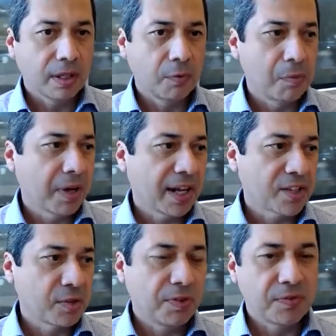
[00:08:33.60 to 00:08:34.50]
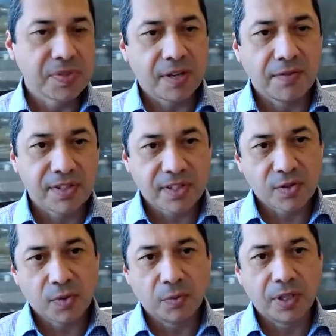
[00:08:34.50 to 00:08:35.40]
We might actually be from
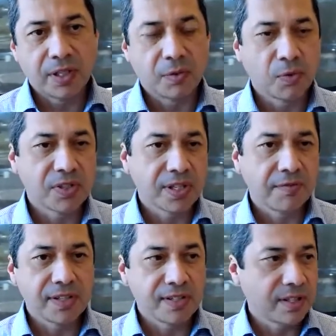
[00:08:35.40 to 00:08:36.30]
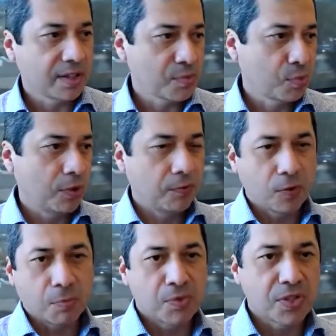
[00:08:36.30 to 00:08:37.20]
76 1 week and then we're
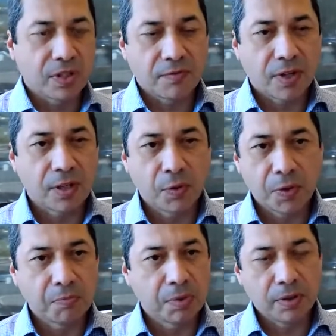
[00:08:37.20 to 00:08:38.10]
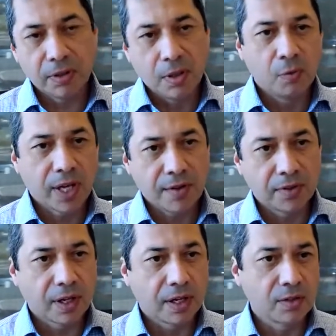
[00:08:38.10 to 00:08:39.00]
76.4% the following week, but we
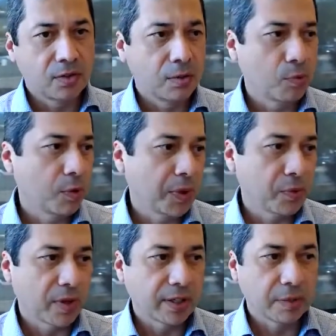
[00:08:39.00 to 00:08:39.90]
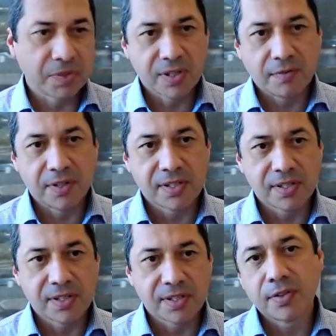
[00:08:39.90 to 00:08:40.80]
haven't gotten to the point where we can round up to
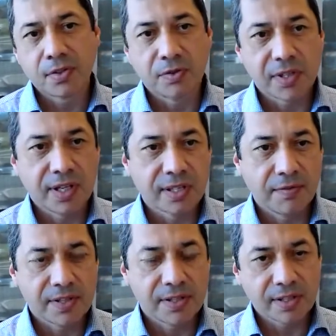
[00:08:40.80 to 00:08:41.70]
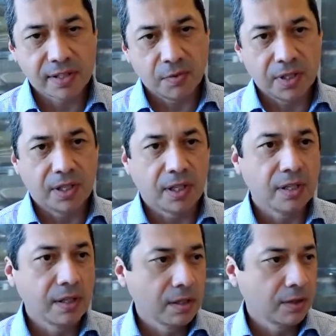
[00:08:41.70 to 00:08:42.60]
77. So we'll stay at 76 until we can get
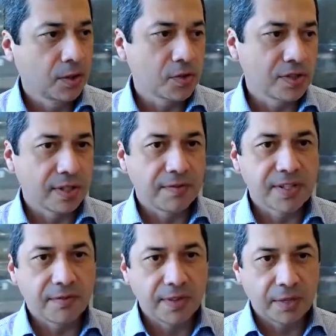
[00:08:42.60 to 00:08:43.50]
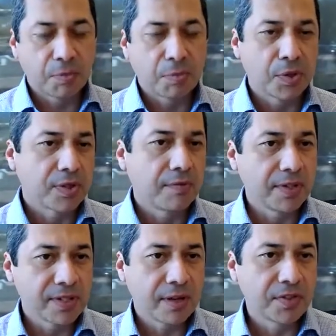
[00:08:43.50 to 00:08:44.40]
closer to 77, then we'll put
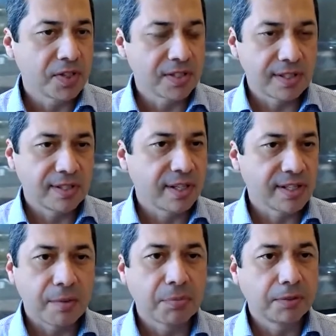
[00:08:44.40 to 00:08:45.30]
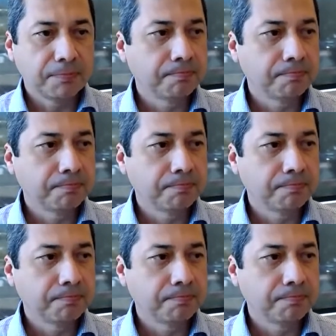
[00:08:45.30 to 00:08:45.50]
77, just as an example.